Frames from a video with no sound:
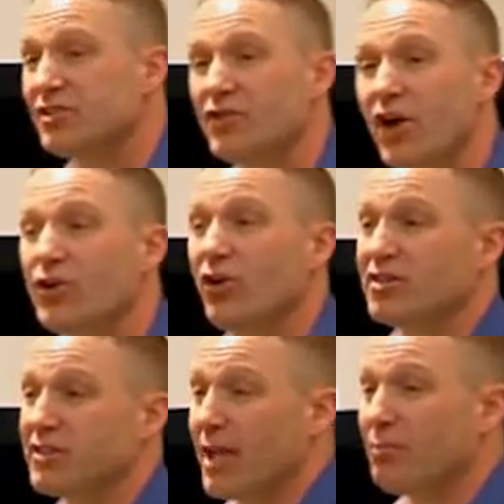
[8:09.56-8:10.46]
is no
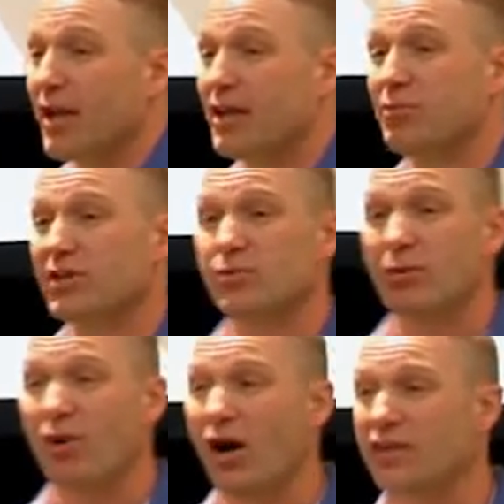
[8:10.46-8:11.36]
cost land banking because
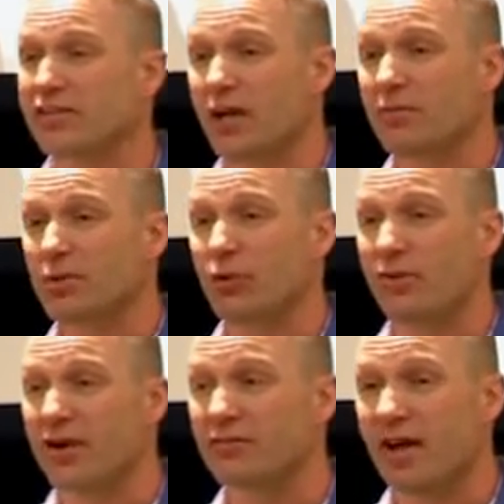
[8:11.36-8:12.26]
we're buying something, we're
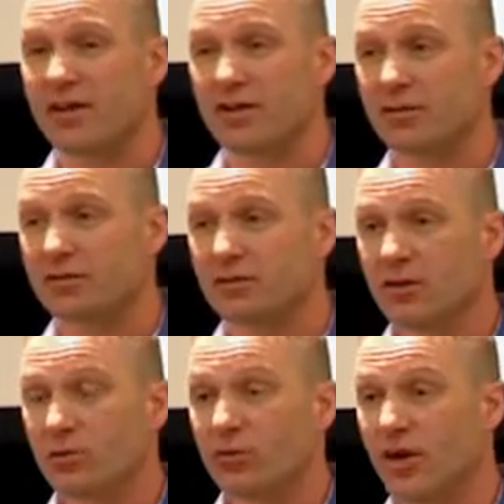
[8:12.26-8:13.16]
renovating it,
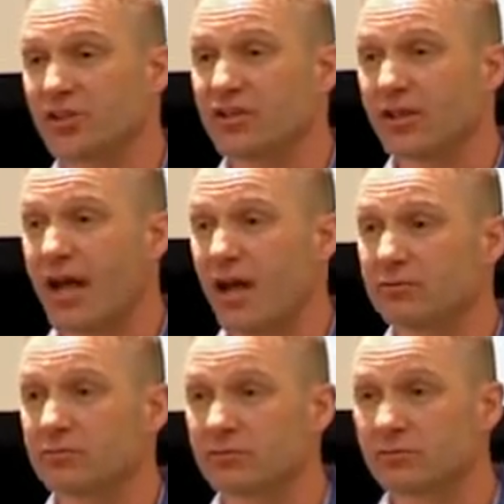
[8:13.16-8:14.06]
we're renting it
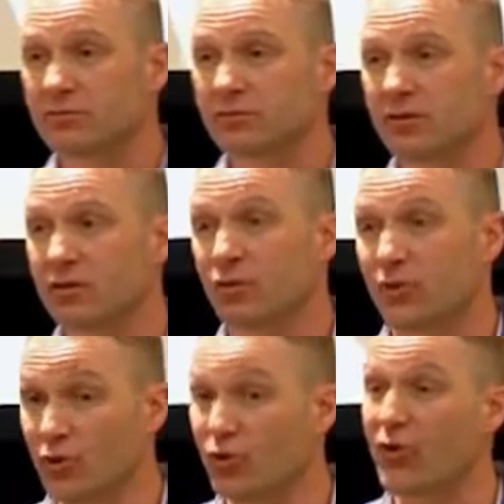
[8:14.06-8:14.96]
out.
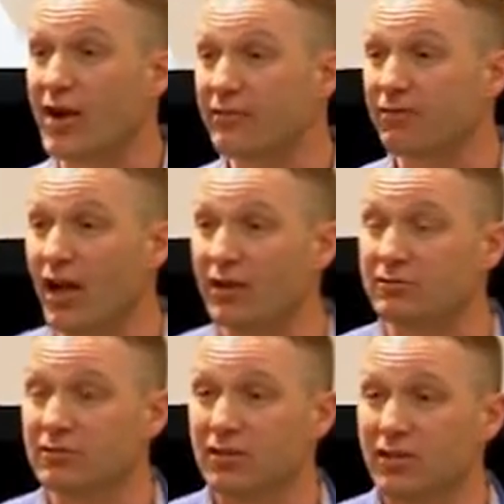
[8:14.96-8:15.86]
We do a granny
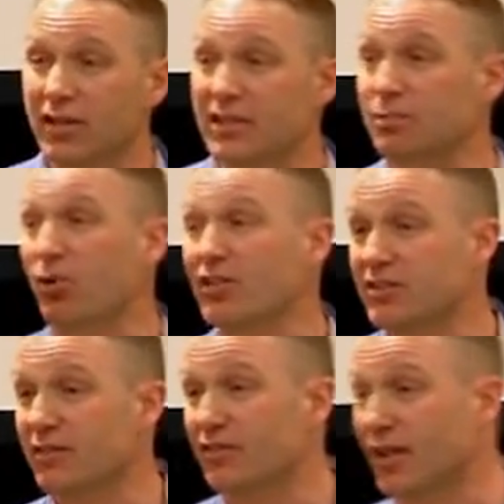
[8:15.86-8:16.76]
flat, it's
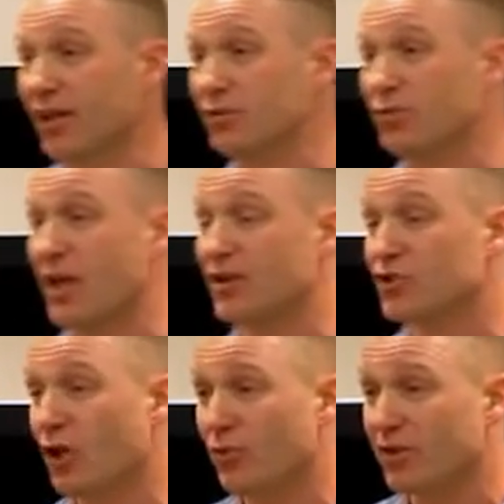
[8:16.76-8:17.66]
positive geared without a
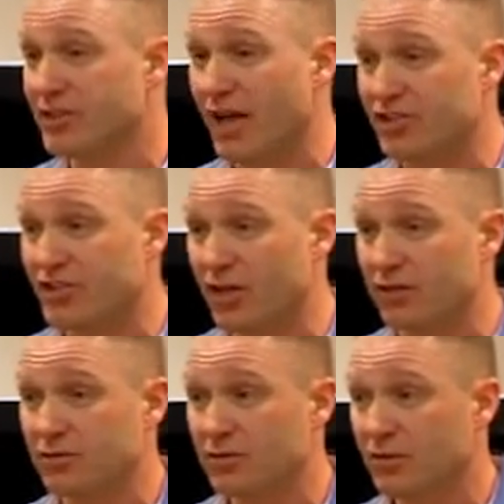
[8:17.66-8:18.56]
job or a tax check.
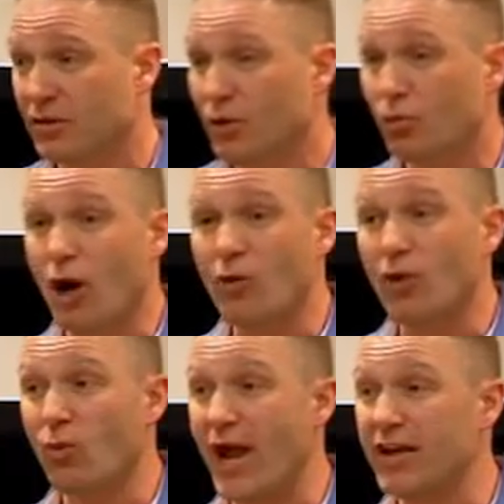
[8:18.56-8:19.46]
While
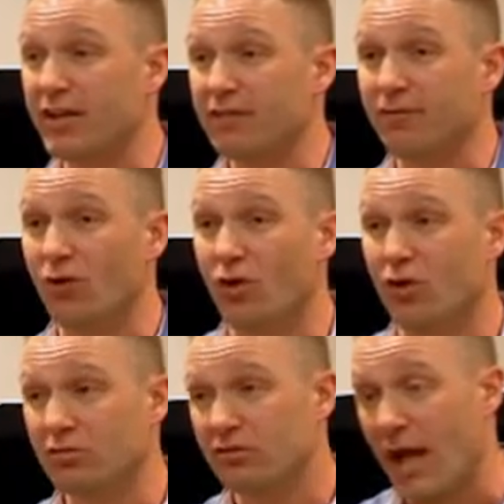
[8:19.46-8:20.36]
we're waiting
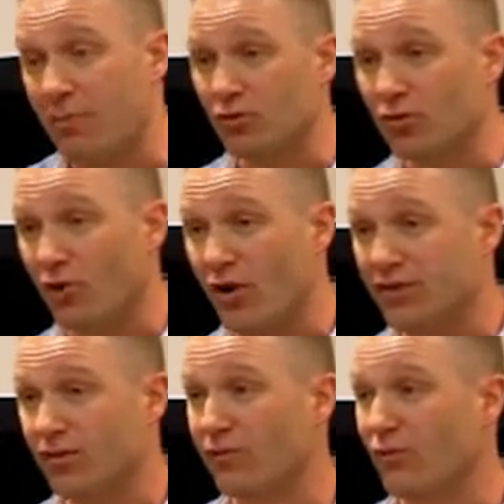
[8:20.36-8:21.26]
for capital
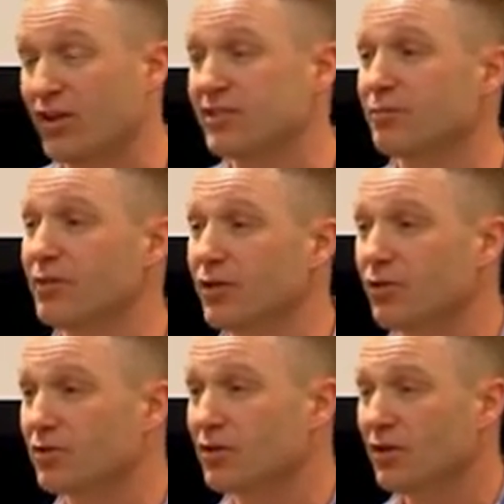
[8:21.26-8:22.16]
growth or for us to
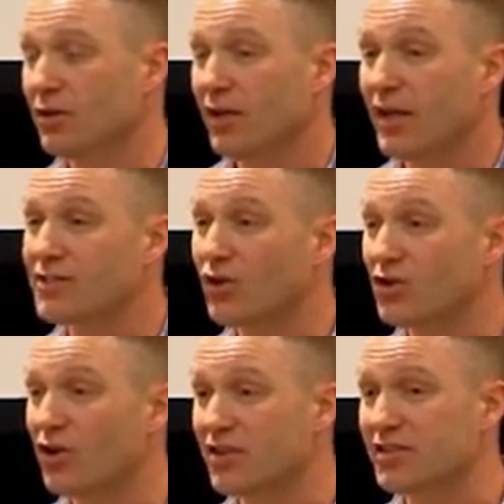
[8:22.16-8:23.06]
build, it's
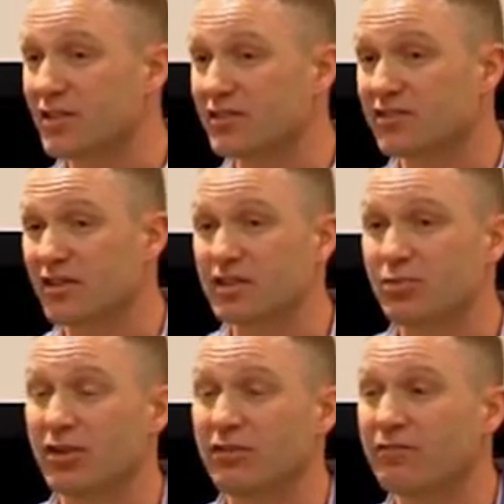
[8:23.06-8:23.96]
not costing us a cent, it's
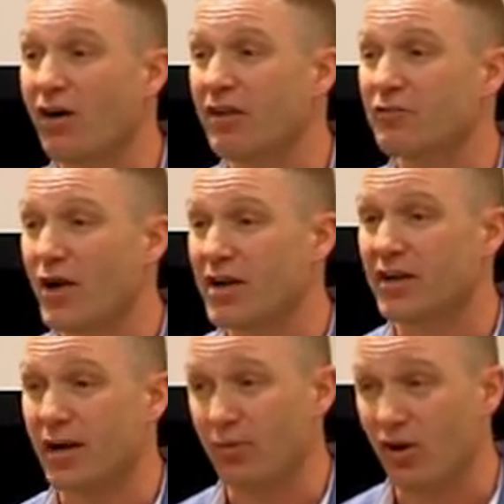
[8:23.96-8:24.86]
putting 5 grand
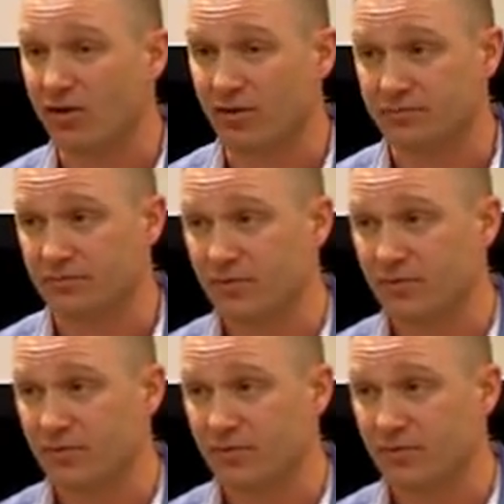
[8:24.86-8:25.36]
in our pocket.